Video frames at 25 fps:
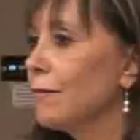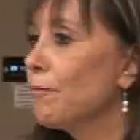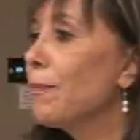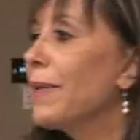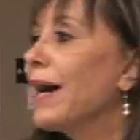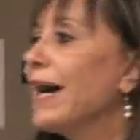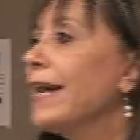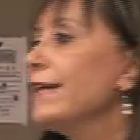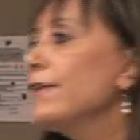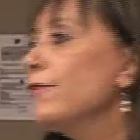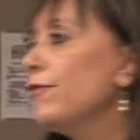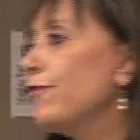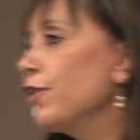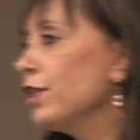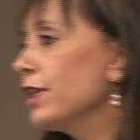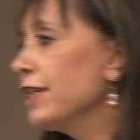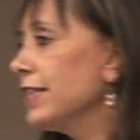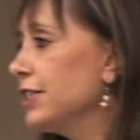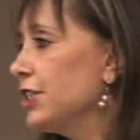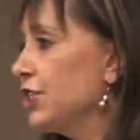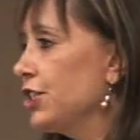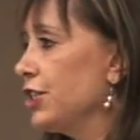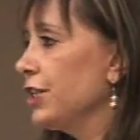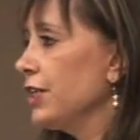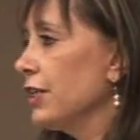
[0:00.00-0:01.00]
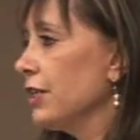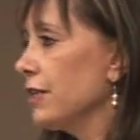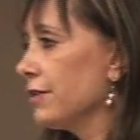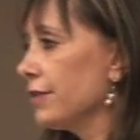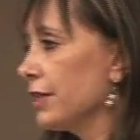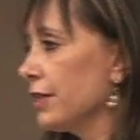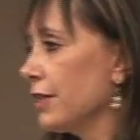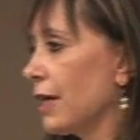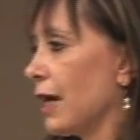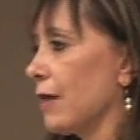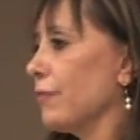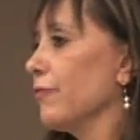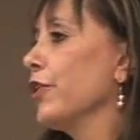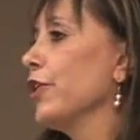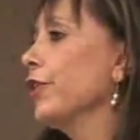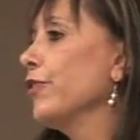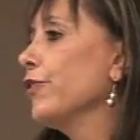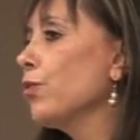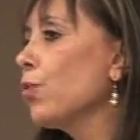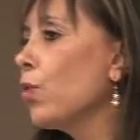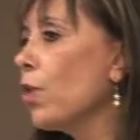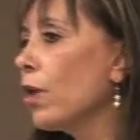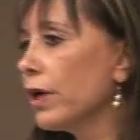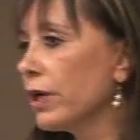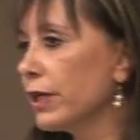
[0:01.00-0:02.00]
money for the children, I'm not
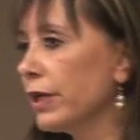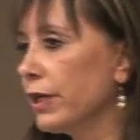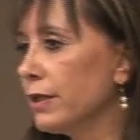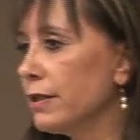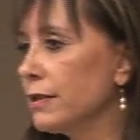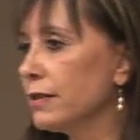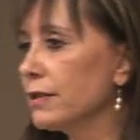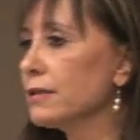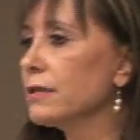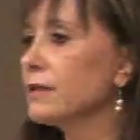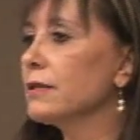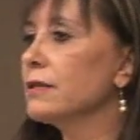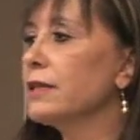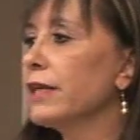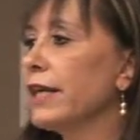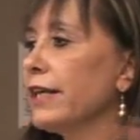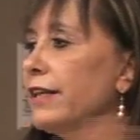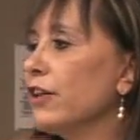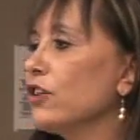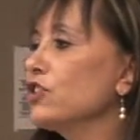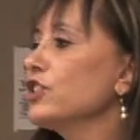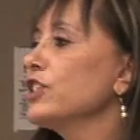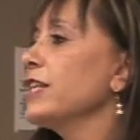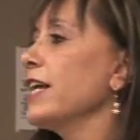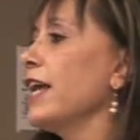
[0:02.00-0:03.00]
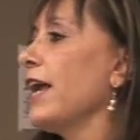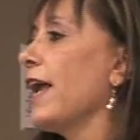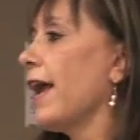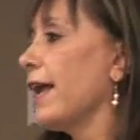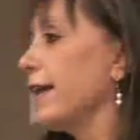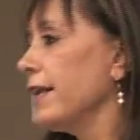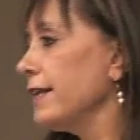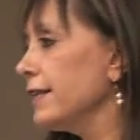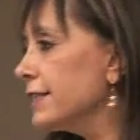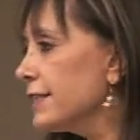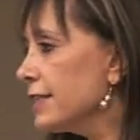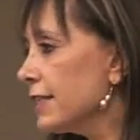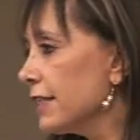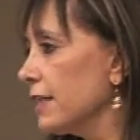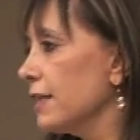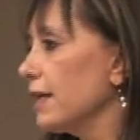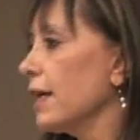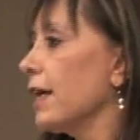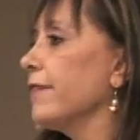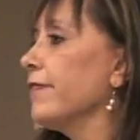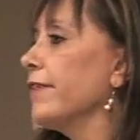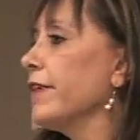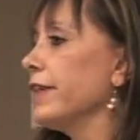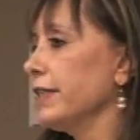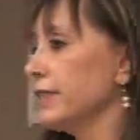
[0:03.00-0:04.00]
working, they don't say anything
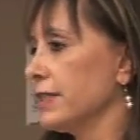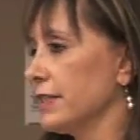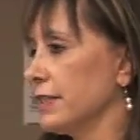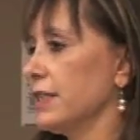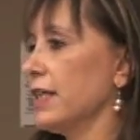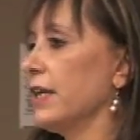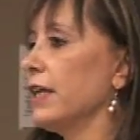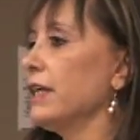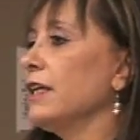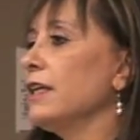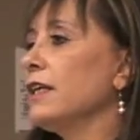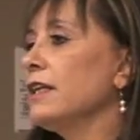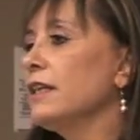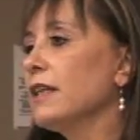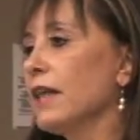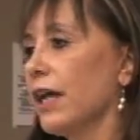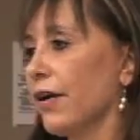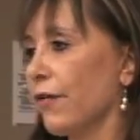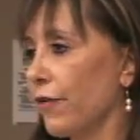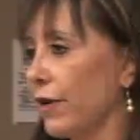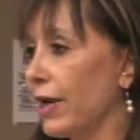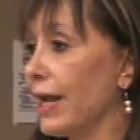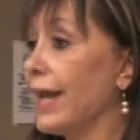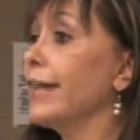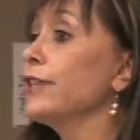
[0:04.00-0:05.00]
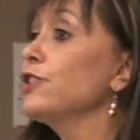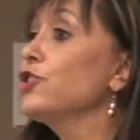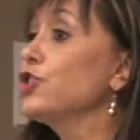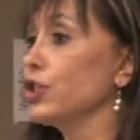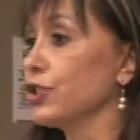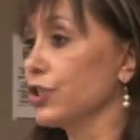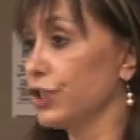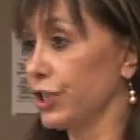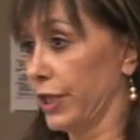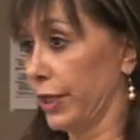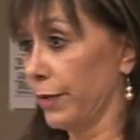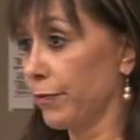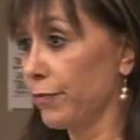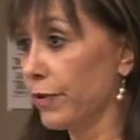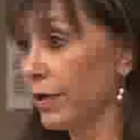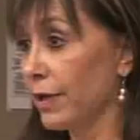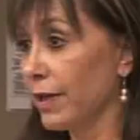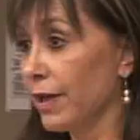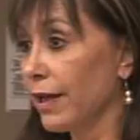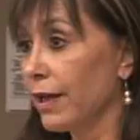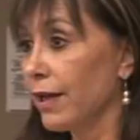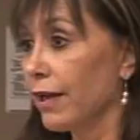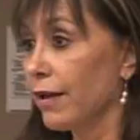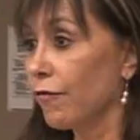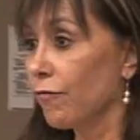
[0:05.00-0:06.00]
and they stay in that relationship.
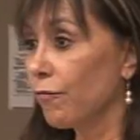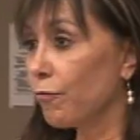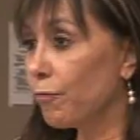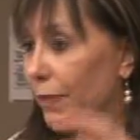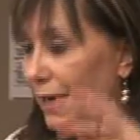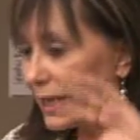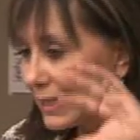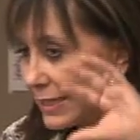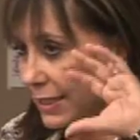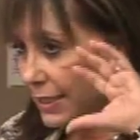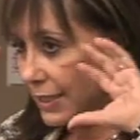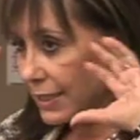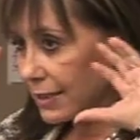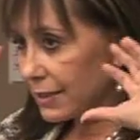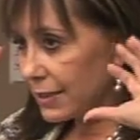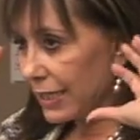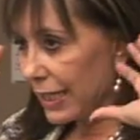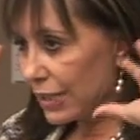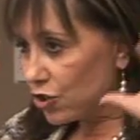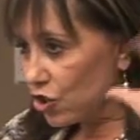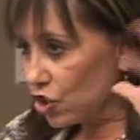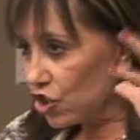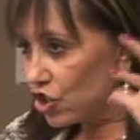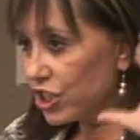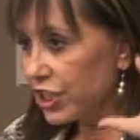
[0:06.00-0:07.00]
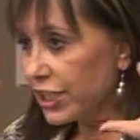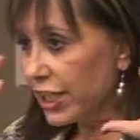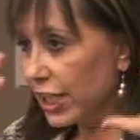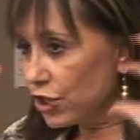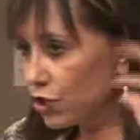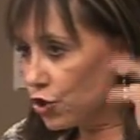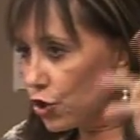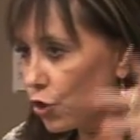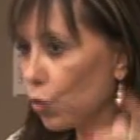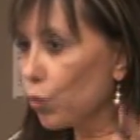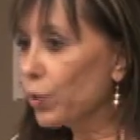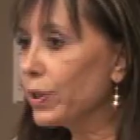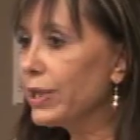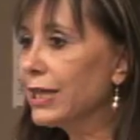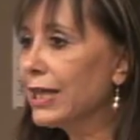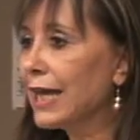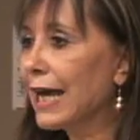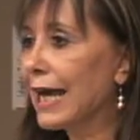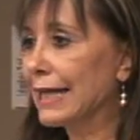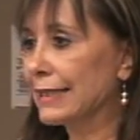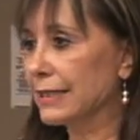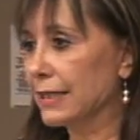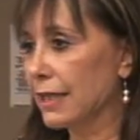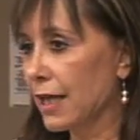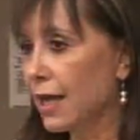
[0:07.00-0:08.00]
But the association with
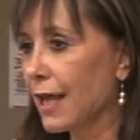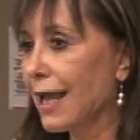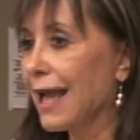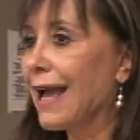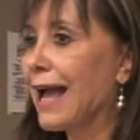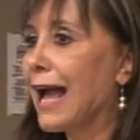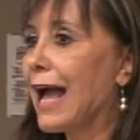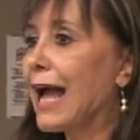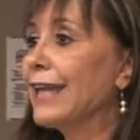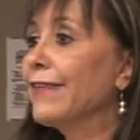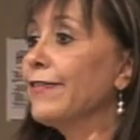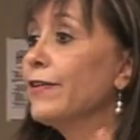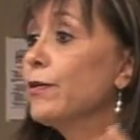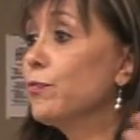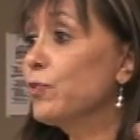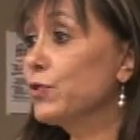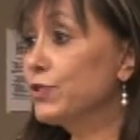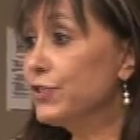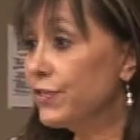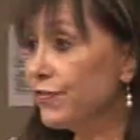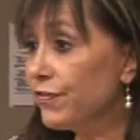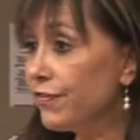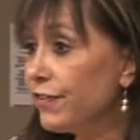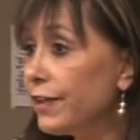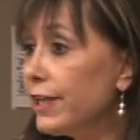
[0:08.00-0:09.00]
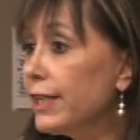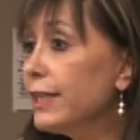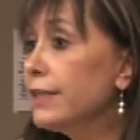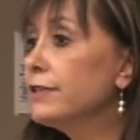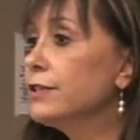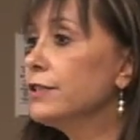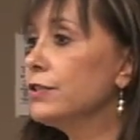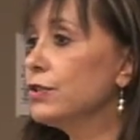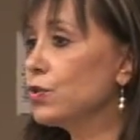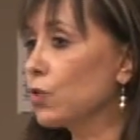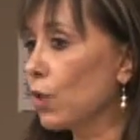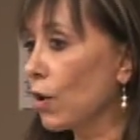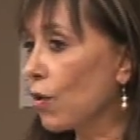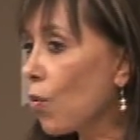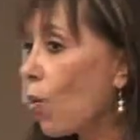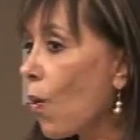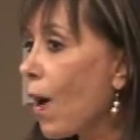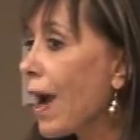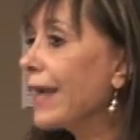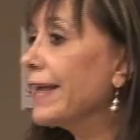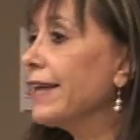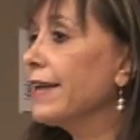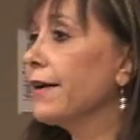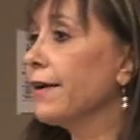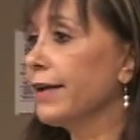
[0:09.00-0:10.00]
that and the possibility to
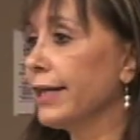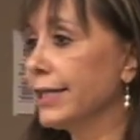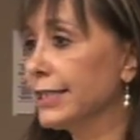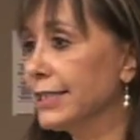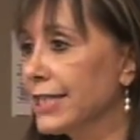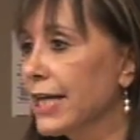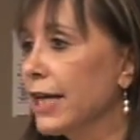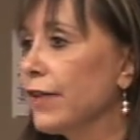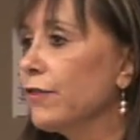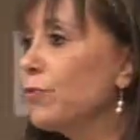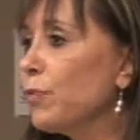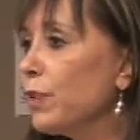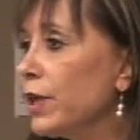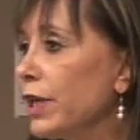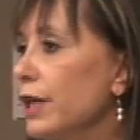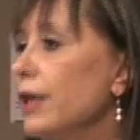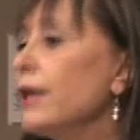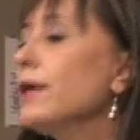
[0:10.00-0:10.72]
acquire HIV